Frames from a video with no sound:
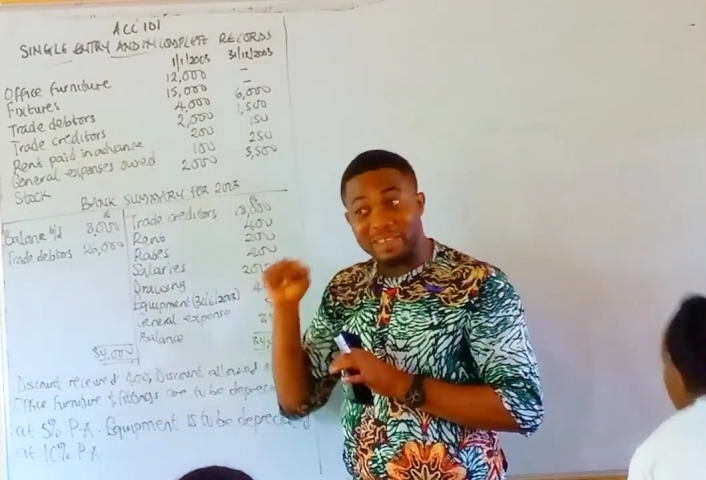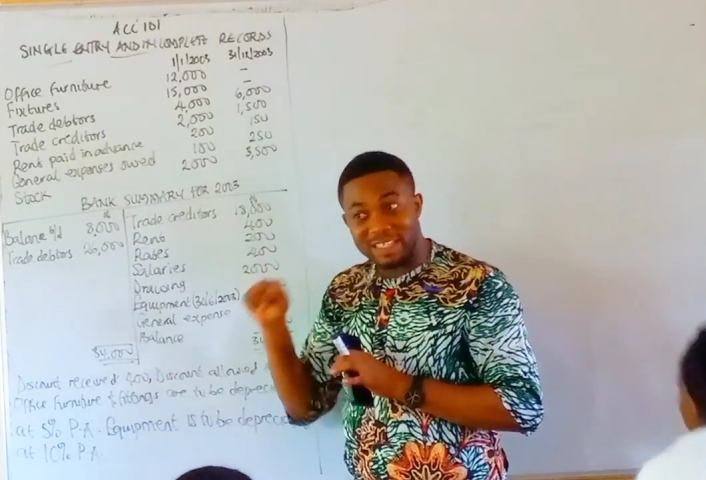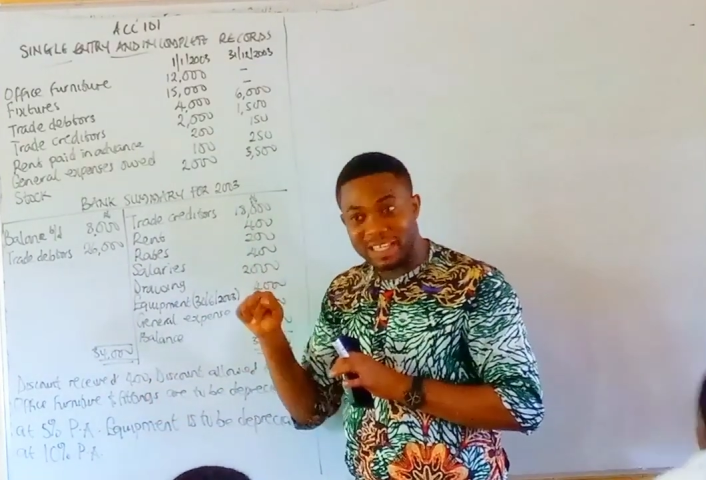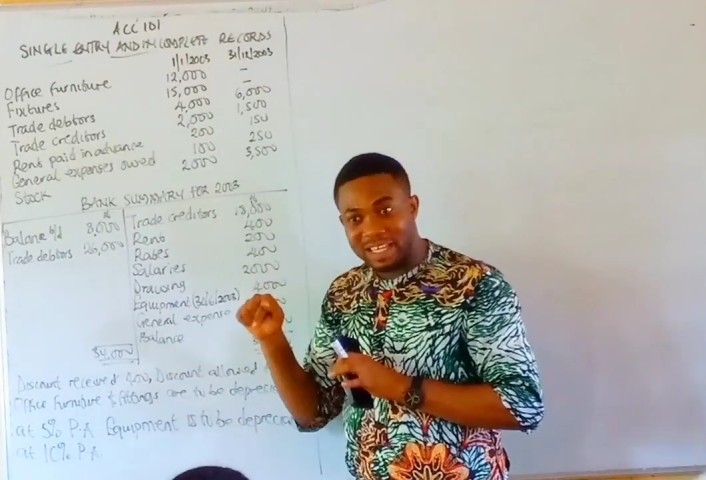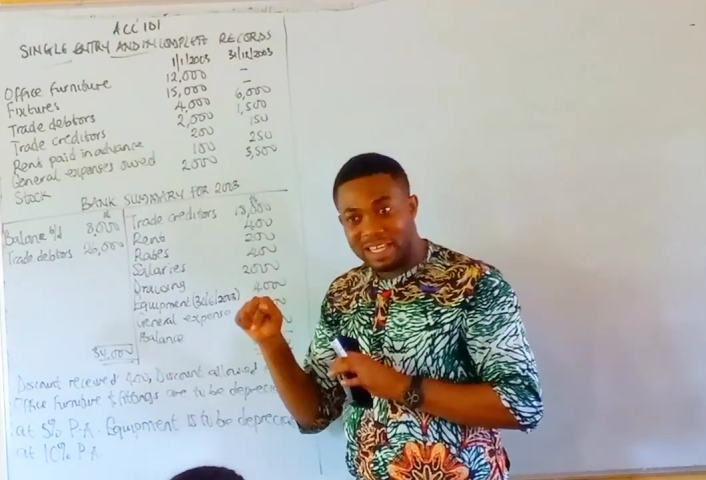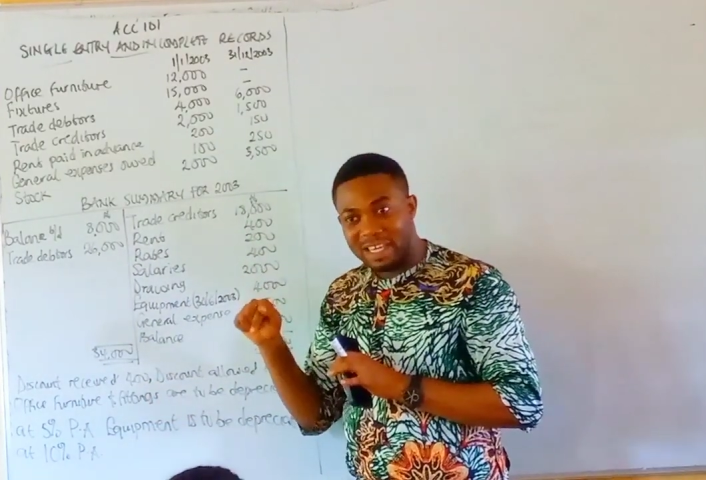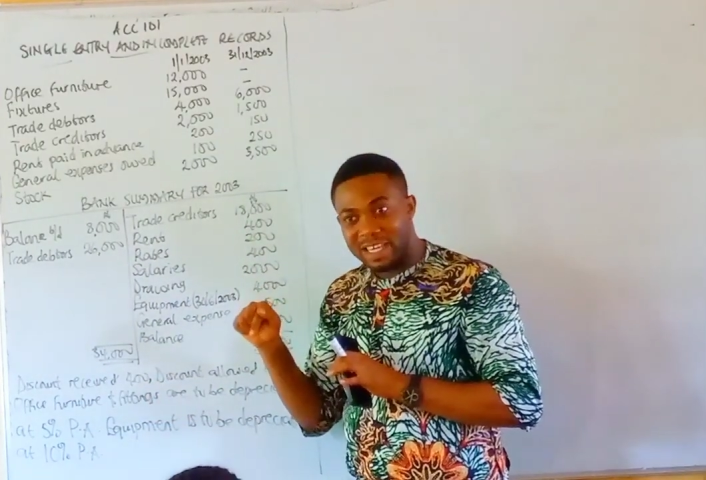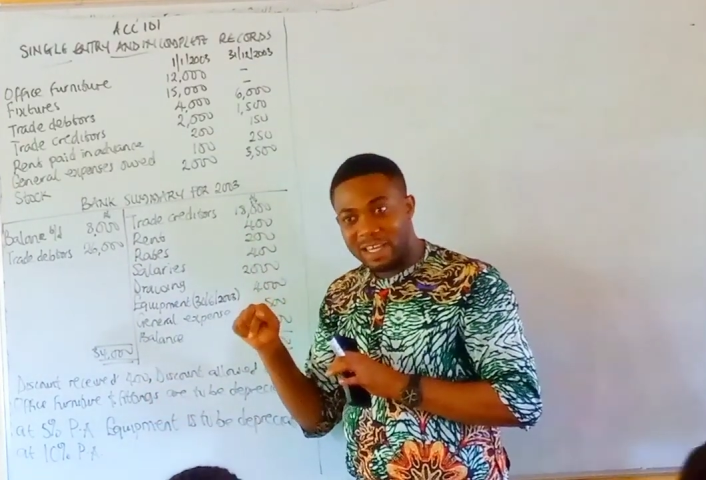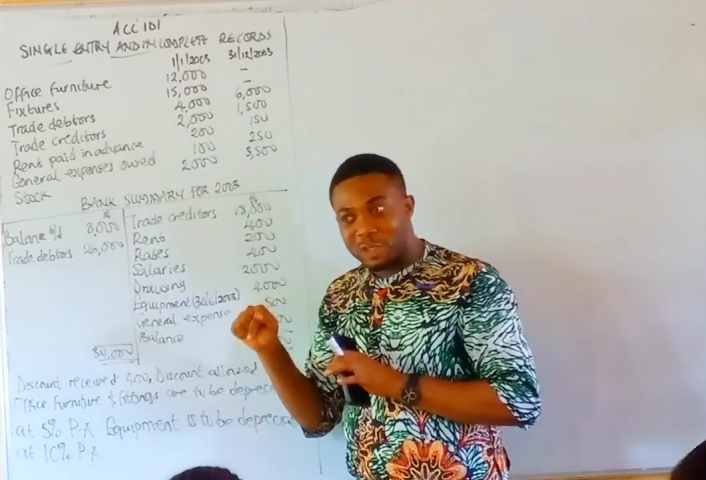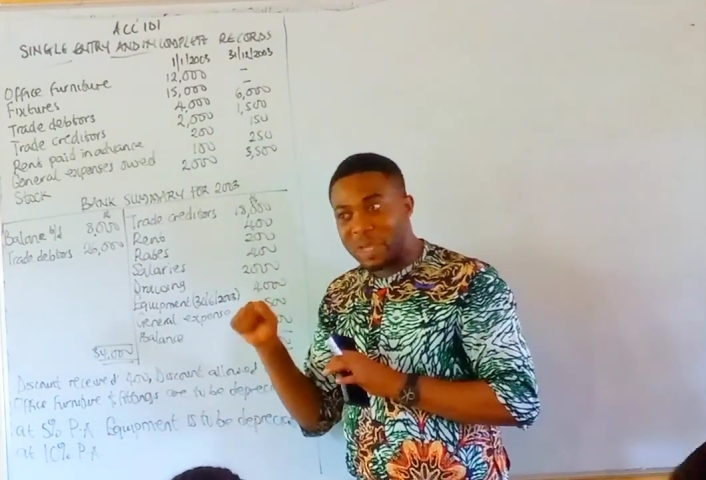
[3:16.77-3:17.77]
it.
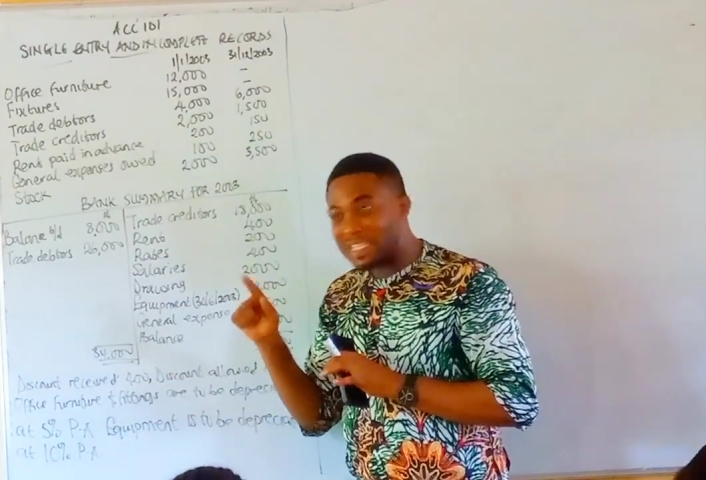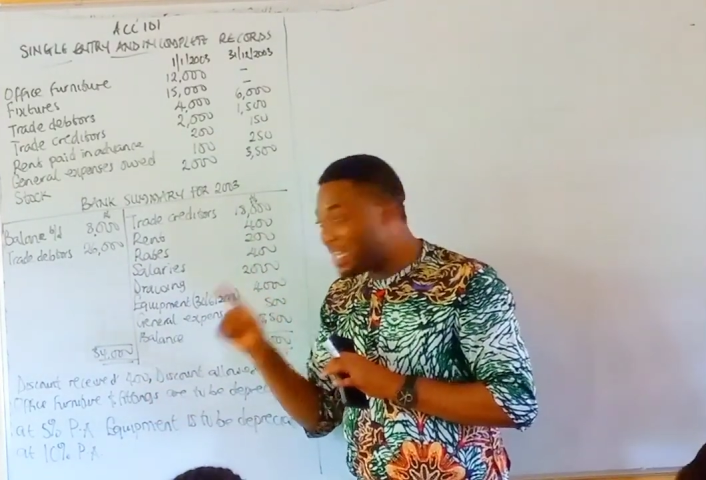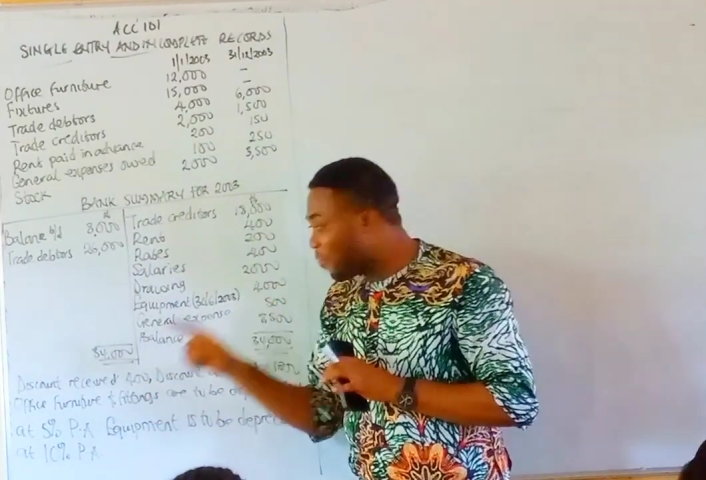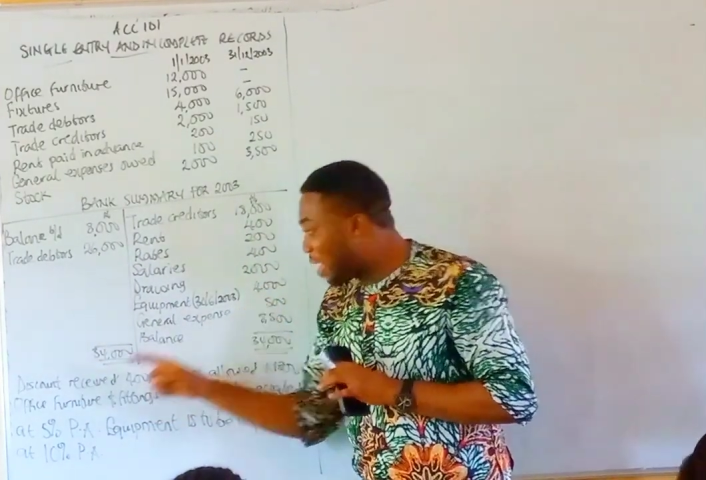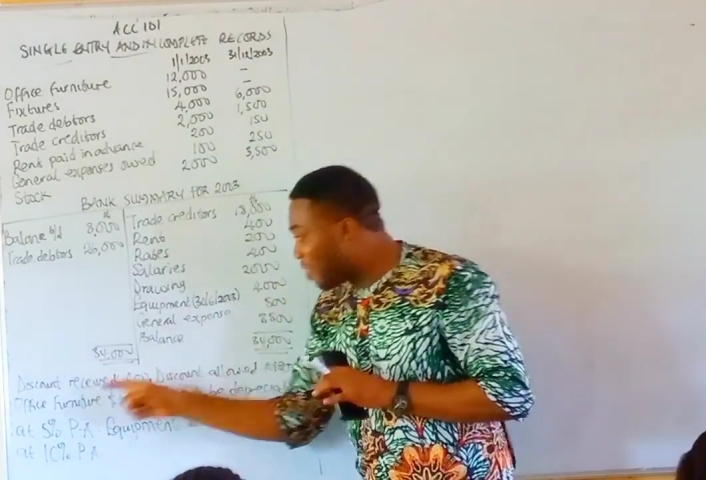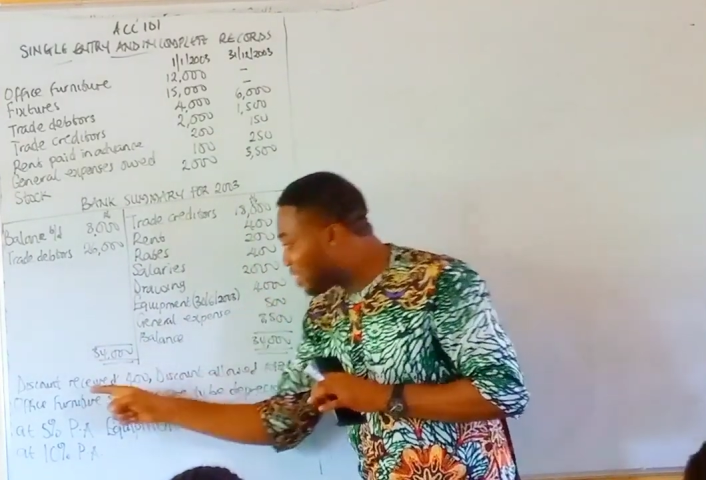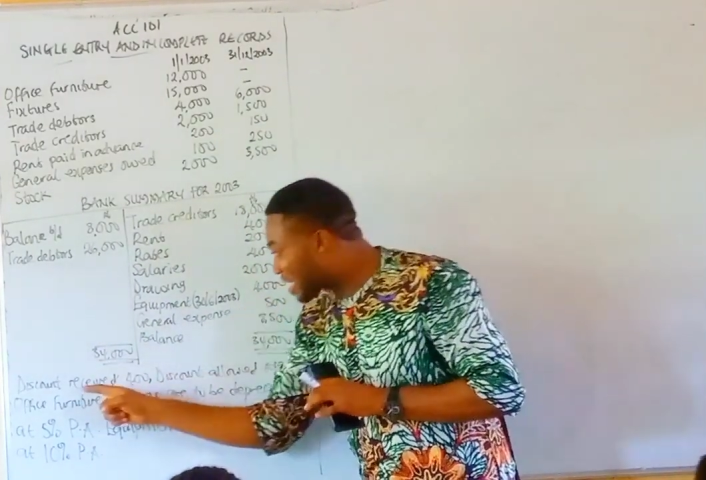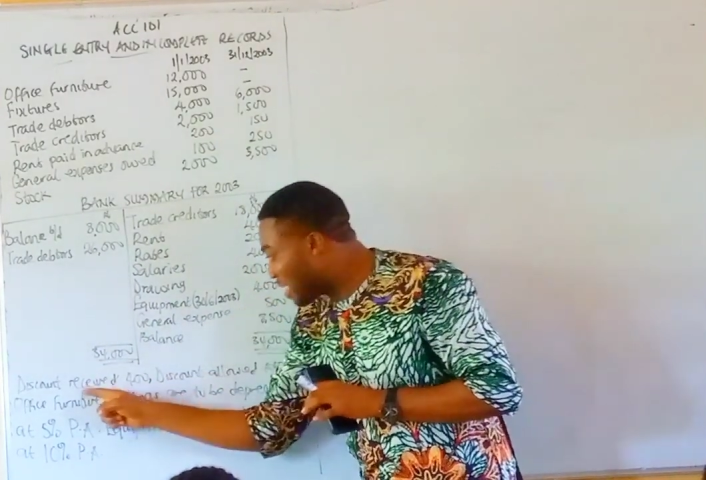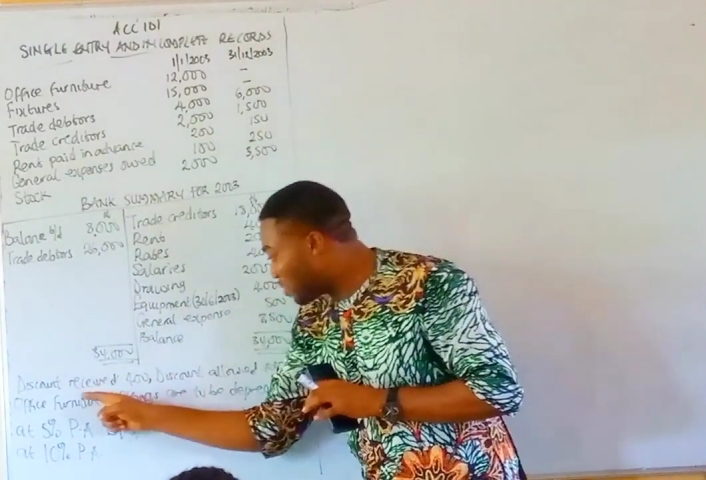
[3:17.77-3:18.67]
So I said if we have discount